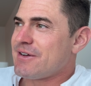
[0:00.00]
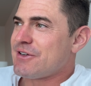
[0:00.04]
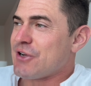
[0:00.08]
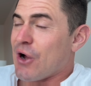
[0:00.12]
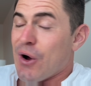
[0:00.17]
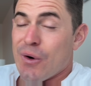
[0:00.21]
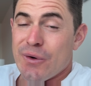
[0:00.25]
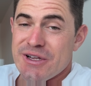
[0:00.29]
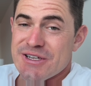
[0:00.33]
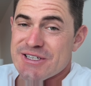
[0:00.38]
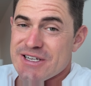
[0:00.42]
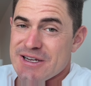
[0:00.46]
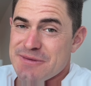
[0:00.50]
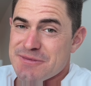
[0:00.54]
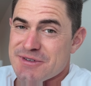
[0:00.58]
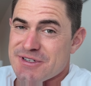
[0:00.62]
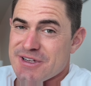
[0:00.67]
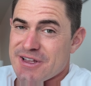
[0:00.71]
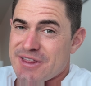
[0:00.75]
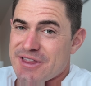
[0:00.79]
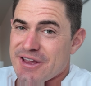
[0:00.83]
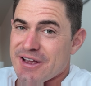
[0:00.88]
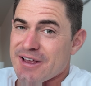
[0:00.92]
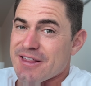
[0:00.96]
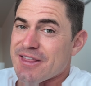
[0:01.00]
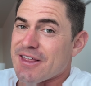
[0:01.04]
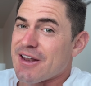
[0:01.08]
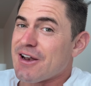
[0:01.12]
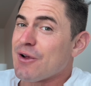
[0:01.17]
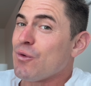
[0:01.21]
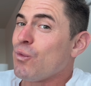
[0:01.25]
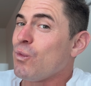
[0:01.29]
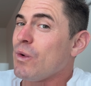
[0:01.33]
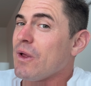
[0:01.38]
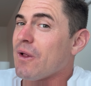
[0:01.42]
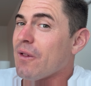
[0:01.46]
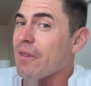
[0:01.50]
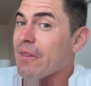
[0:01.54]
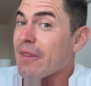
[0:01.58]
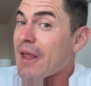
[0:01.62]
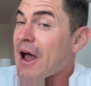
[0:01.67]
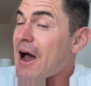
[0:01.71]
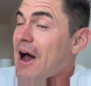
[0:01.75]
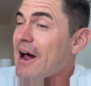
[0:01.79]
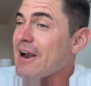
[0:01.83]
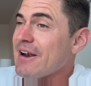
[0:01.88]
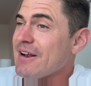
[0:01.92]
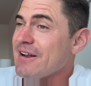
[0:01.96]
Tony seems to think that it will
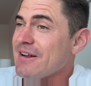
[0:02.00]
not.